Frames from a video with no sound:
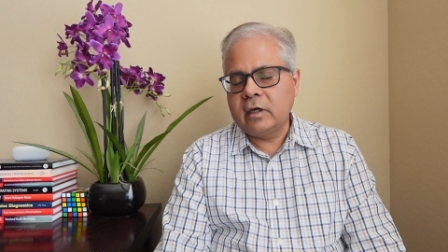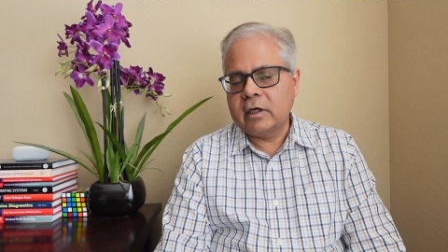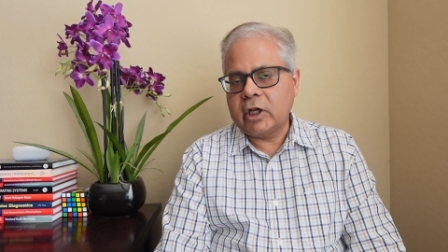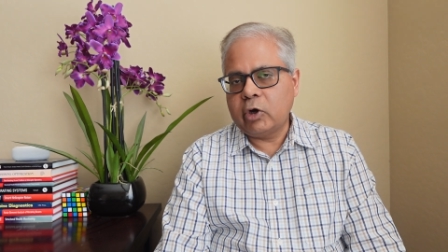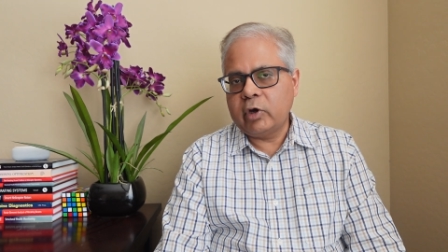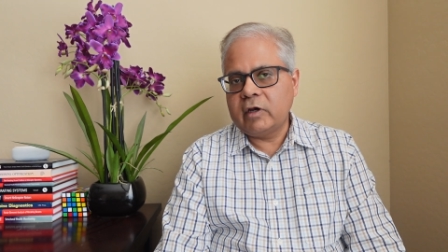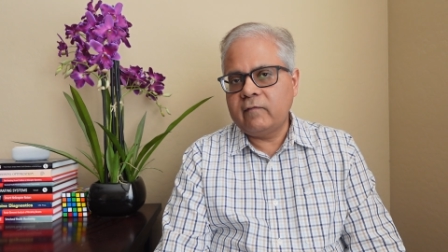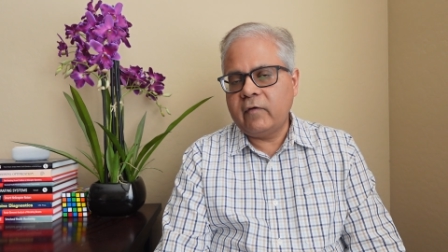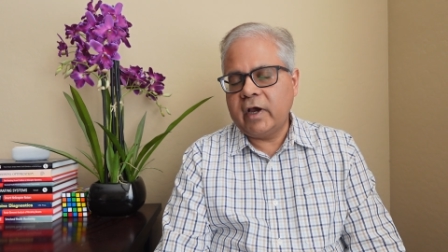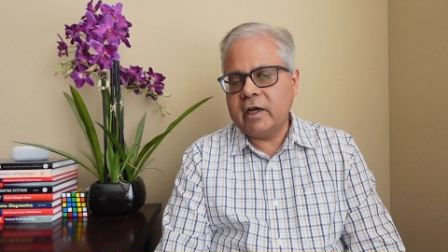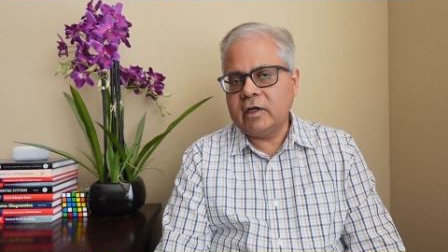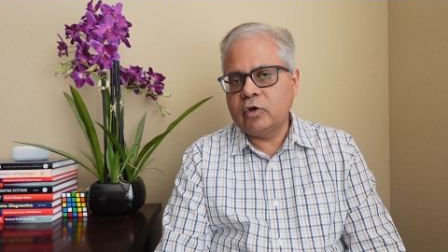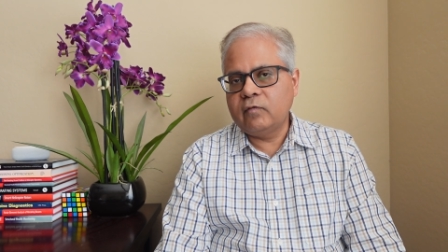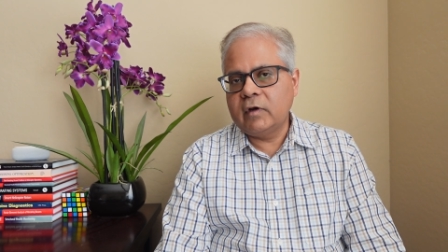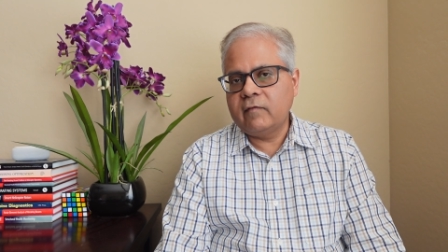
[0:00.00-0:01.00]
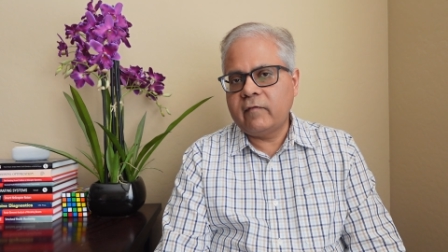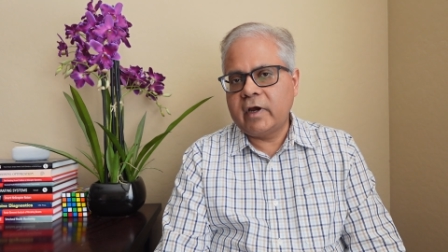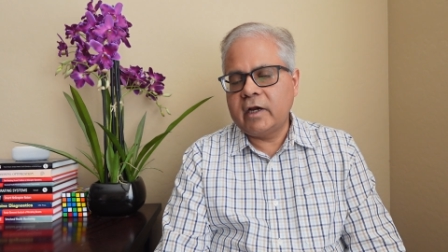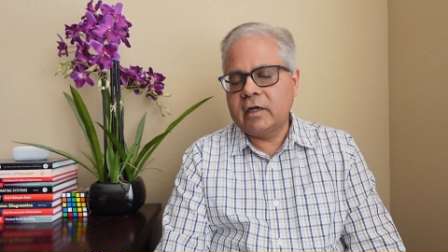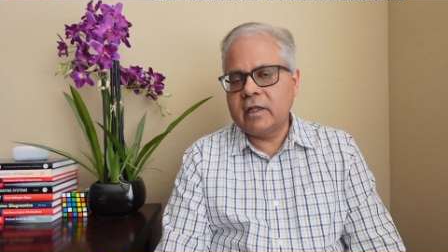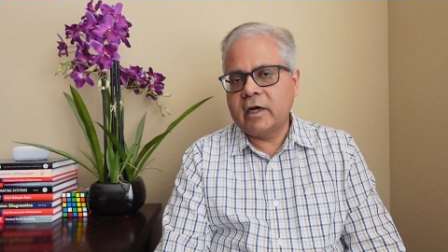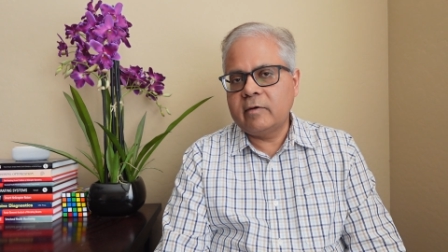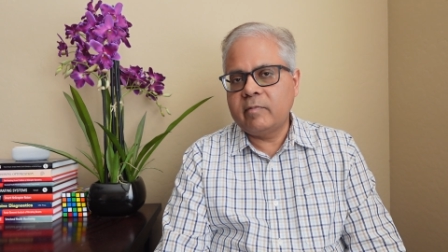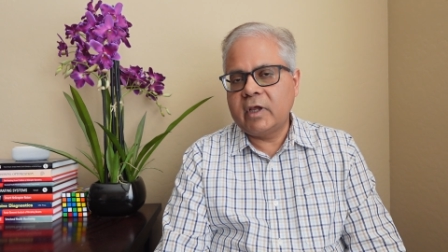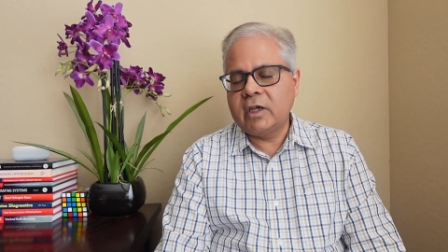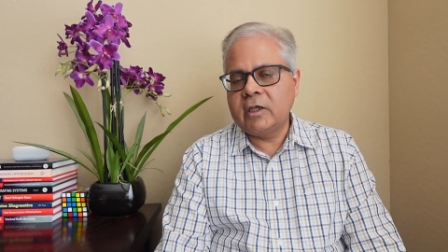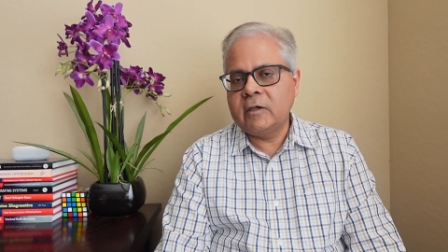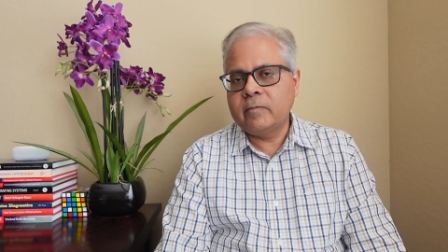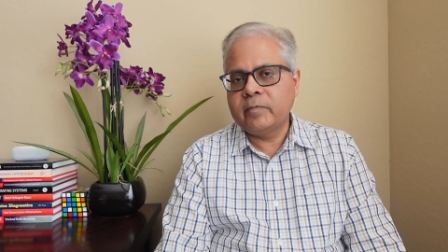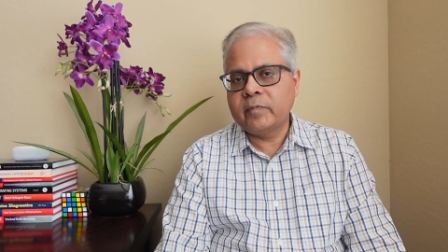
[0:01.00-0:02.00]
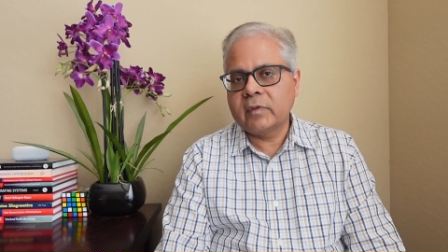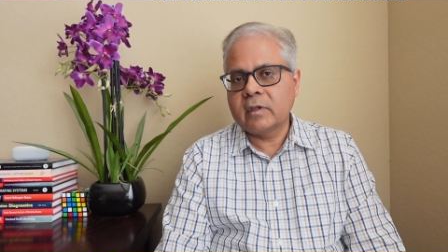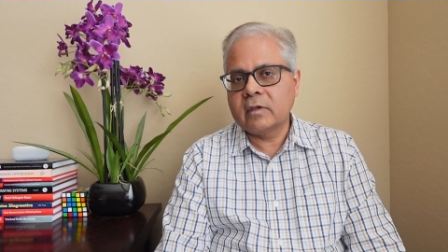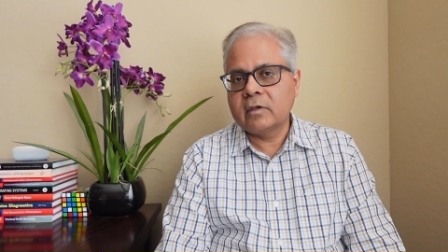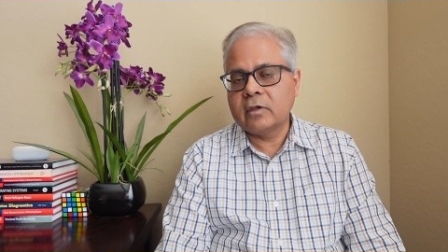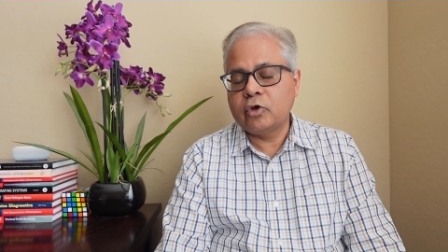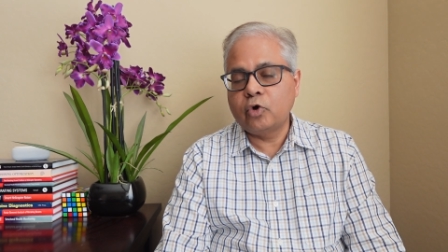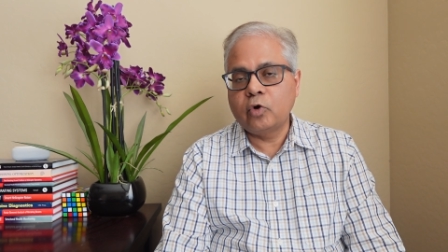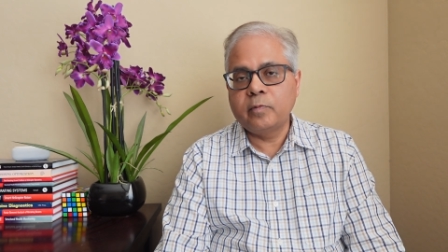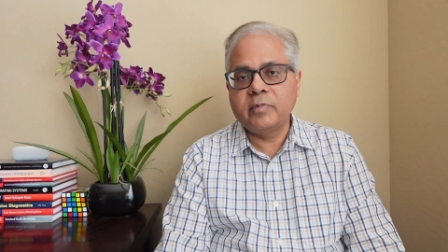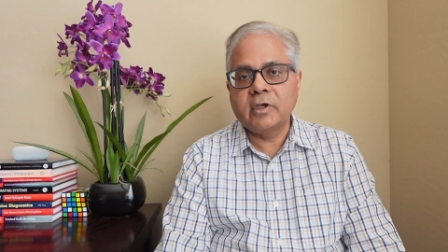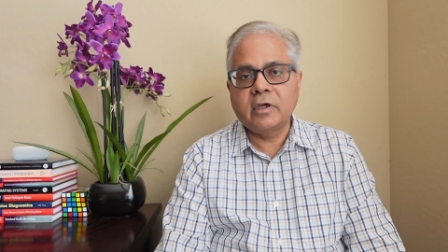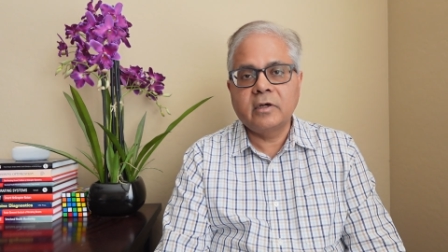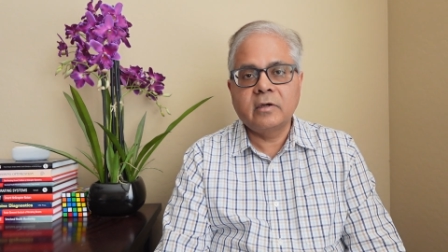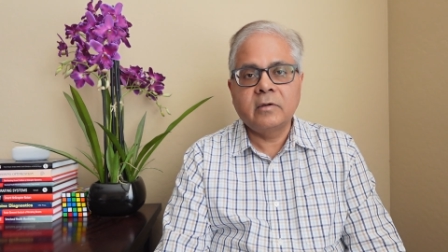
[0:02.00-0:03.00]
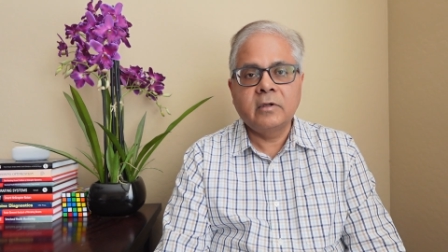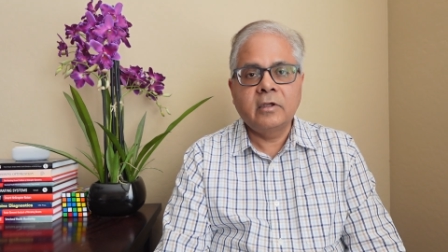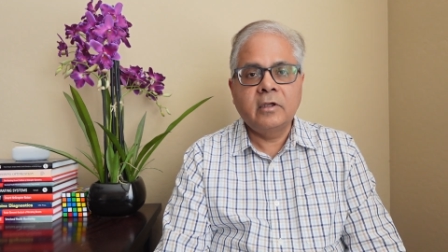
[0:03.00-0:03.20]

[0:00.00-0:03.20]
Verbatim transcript: Now, in fact, you will find that many European